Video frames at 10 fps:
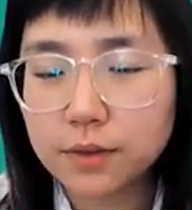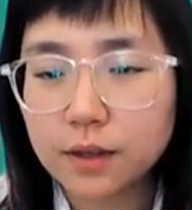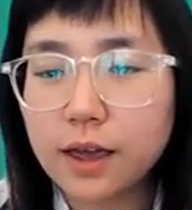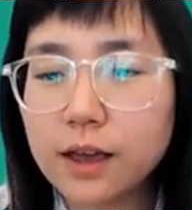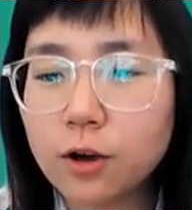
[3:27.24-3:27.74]

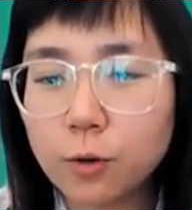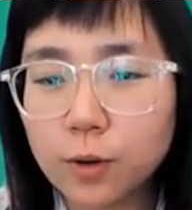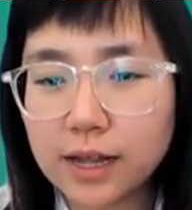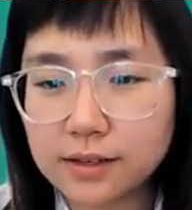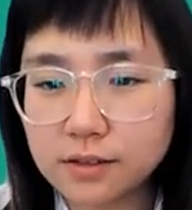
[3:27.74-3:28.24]
and
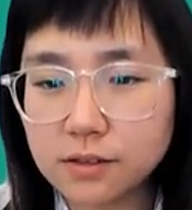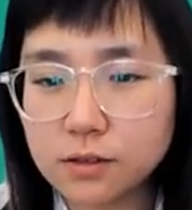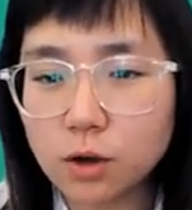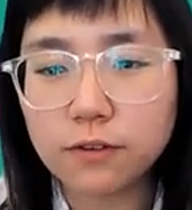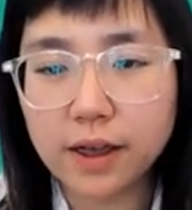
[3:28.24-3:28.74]
coalescence
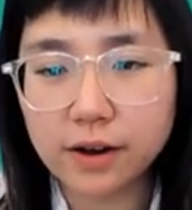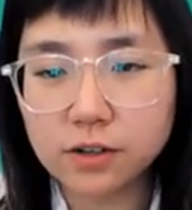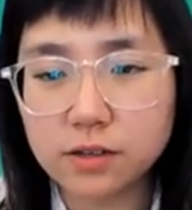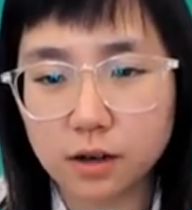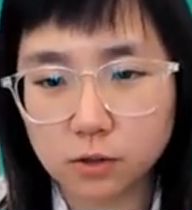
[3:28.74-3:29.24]
of air
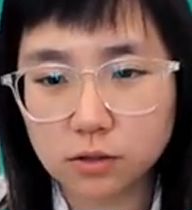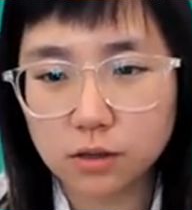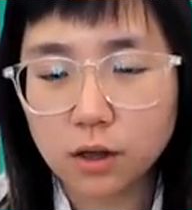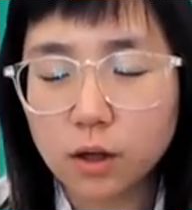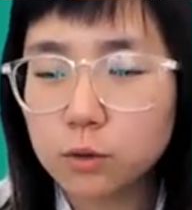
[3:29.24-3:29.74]
cells
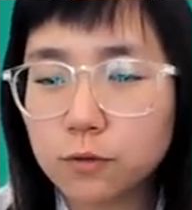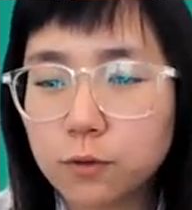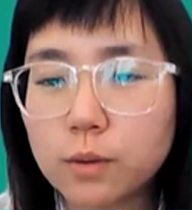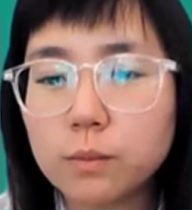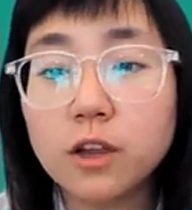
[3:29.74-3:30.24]
to
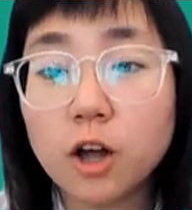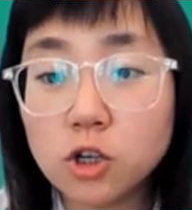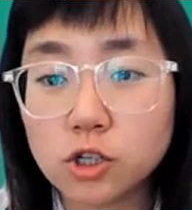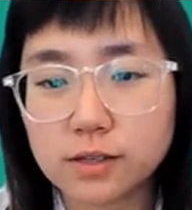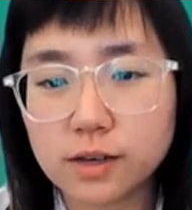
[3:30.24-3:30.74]
form
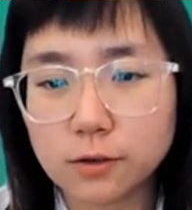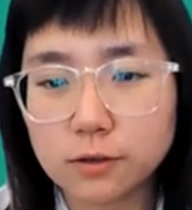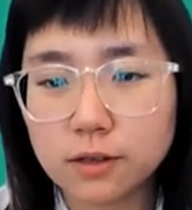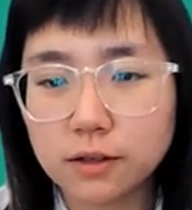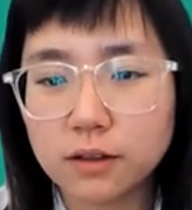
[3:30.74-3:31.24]
larger
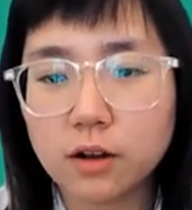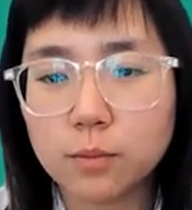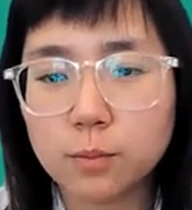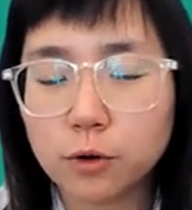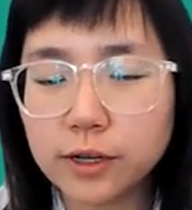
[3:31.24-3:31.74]
cells that are
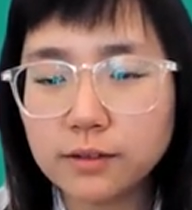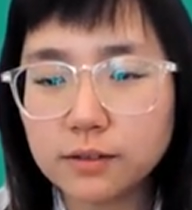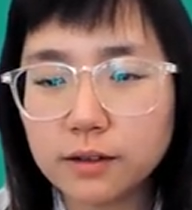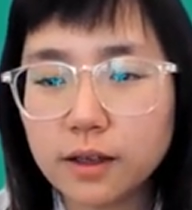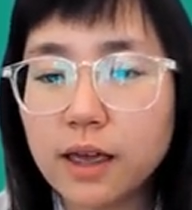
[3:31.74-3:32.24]
buoyant
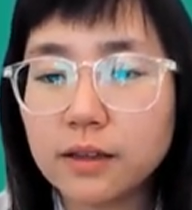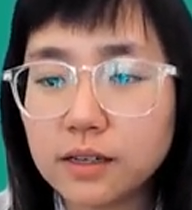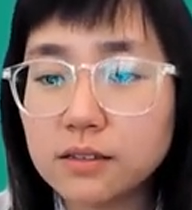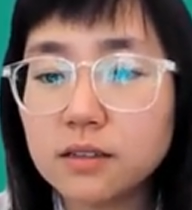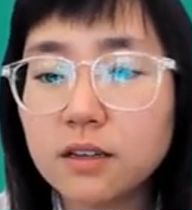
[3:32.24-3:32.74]
and
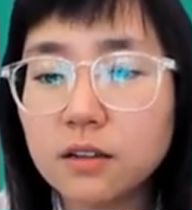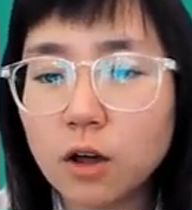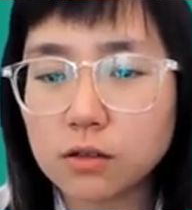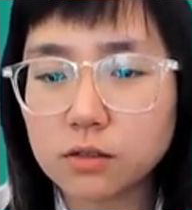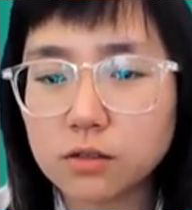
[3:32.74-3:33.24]
easily
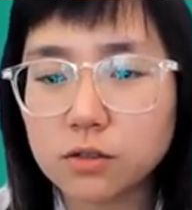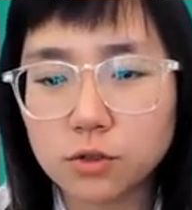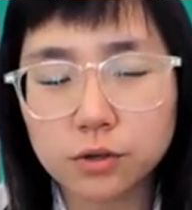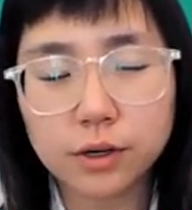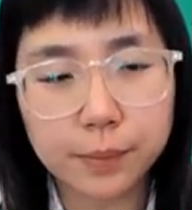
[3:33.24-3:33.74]
lost
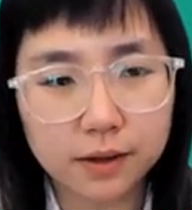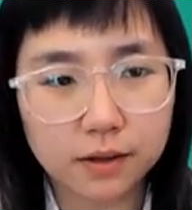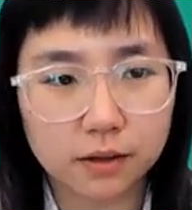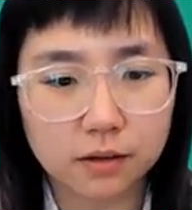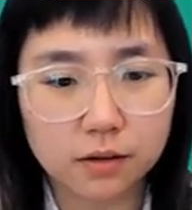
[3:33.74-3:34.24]
during
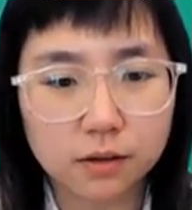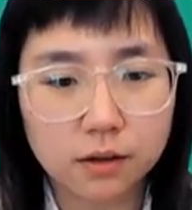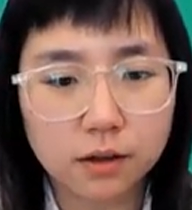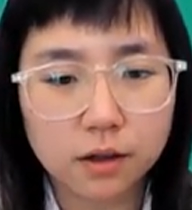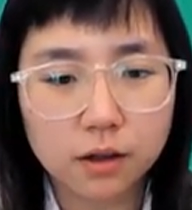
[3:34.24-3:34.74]
baking,
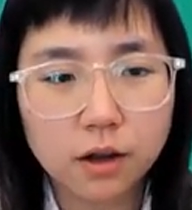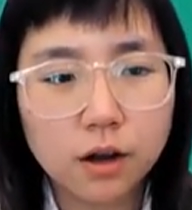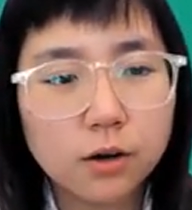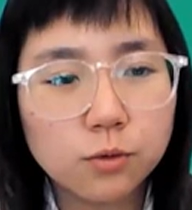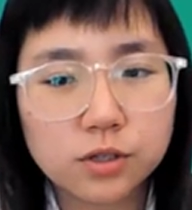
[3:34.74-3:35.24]

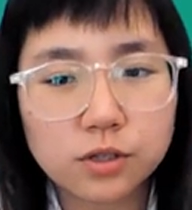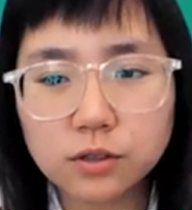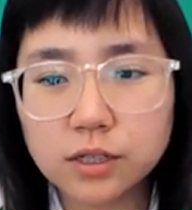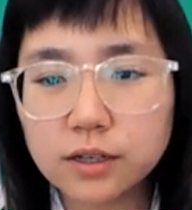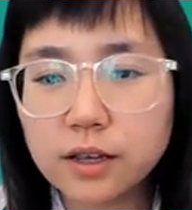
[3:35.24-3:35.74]

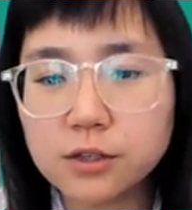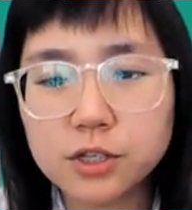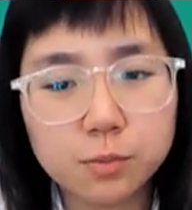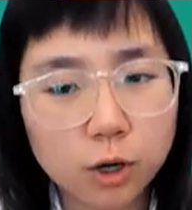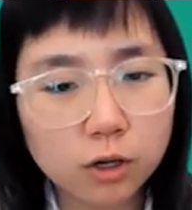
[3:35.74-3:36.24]
resulting in
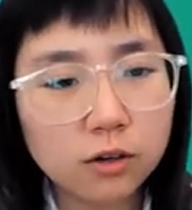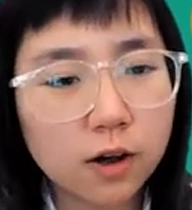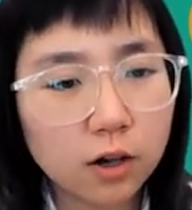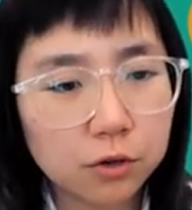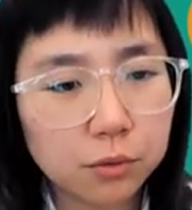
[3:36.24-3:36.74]
smaller
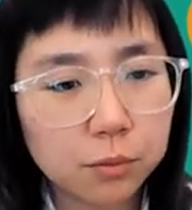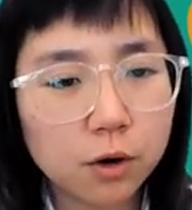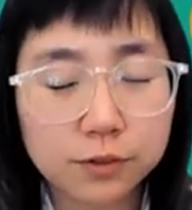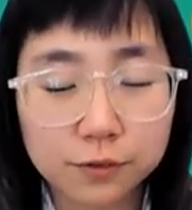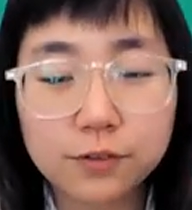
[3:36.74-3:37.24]
volume
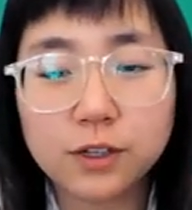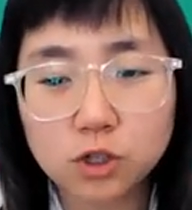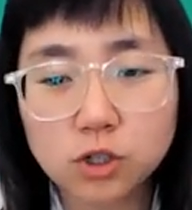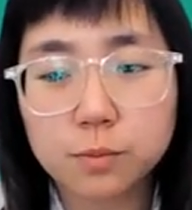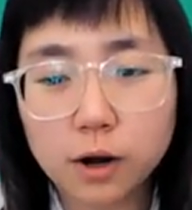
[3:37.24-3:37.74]
of the
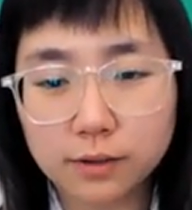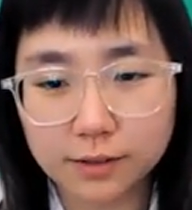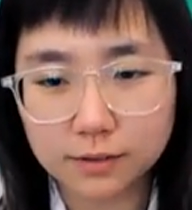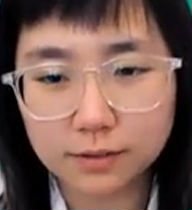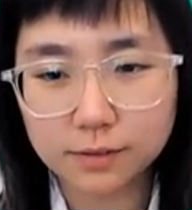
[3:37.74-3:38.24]
finished
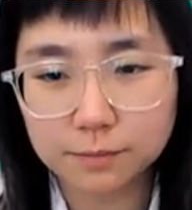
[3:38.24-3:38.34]
product.